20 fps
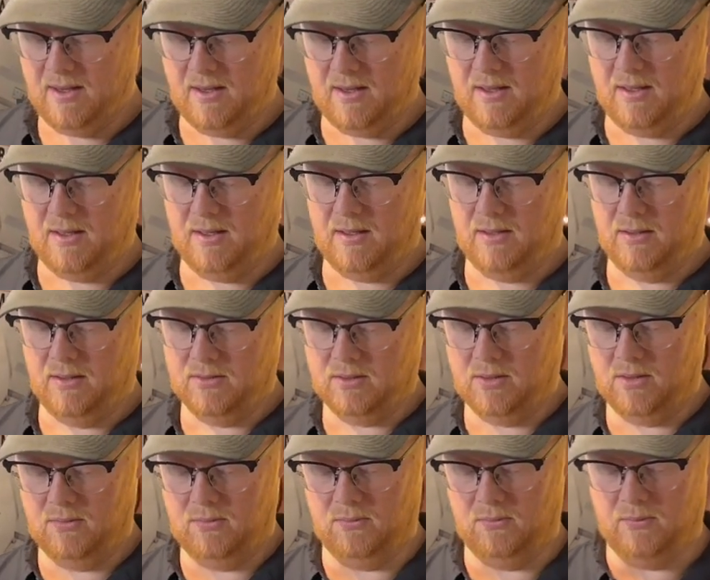And let's
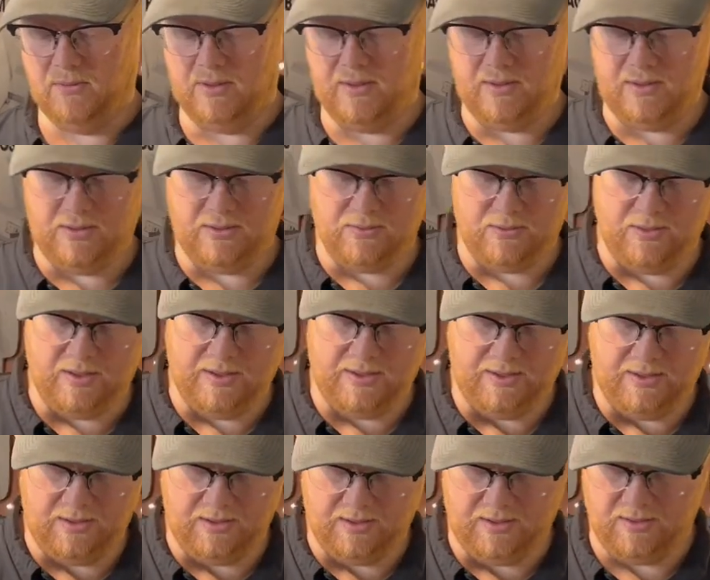go with one of these right
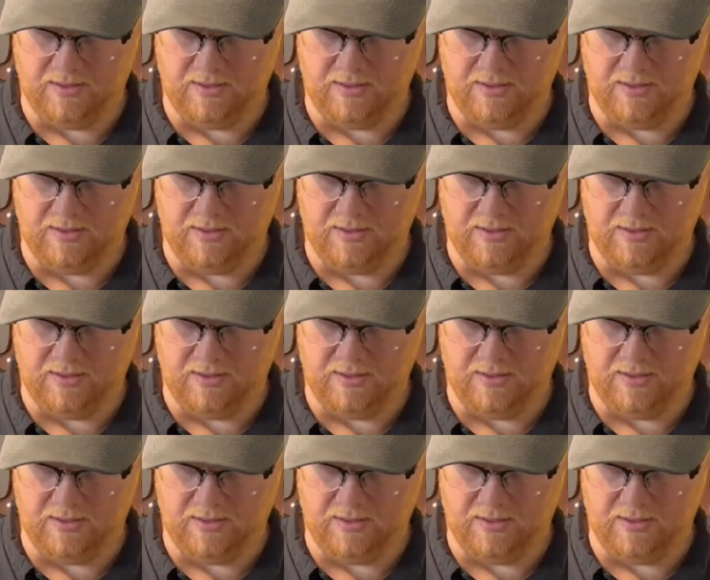here.